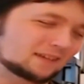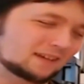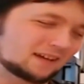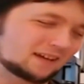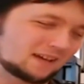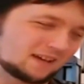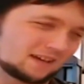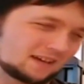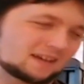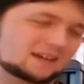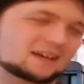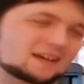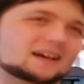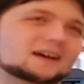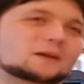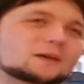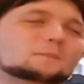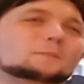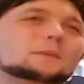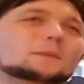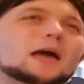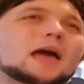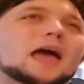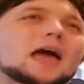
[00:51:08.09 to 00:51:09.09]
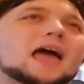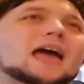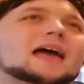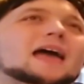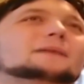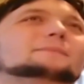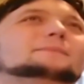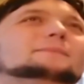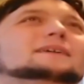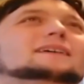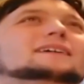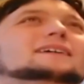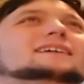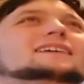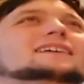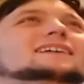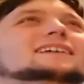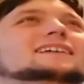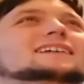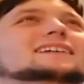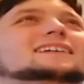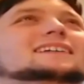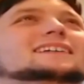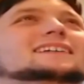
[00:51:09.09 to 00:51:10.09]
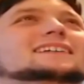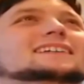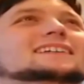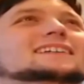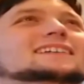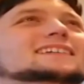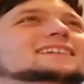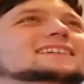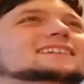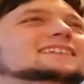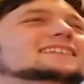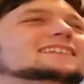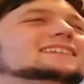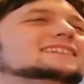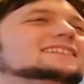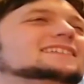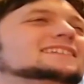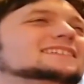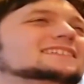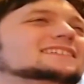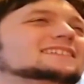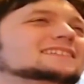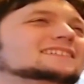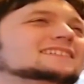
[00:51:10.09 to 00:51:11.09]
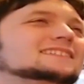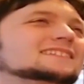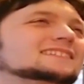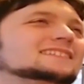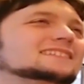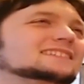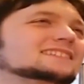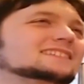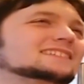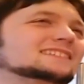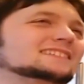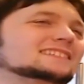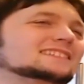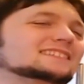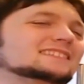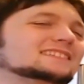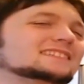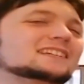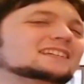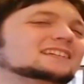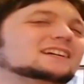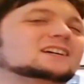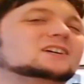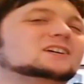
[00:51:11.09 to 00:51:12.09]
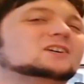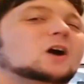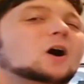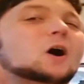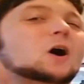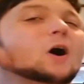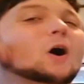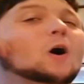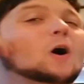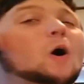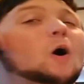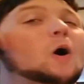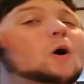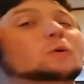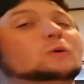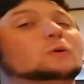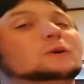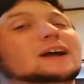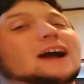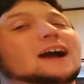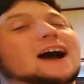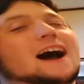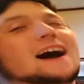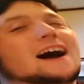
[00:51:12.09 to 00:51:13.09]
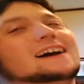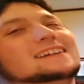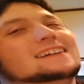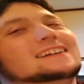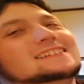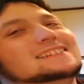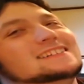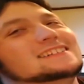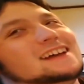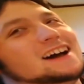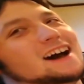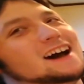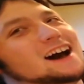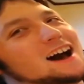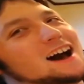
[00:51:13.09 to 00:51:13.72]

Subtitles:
you know, like I have nothing bad to say about it, but the overlay, like it's